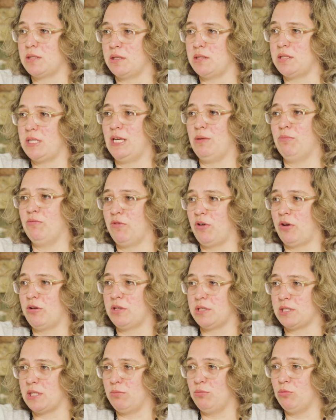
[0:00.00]
the team
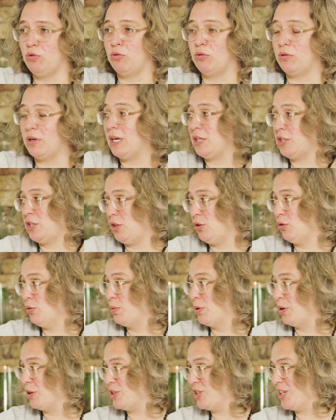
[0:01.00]
focusing more, actually your
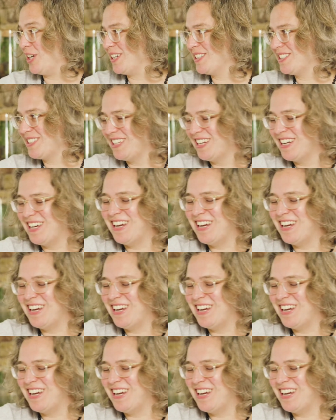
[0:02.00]
project,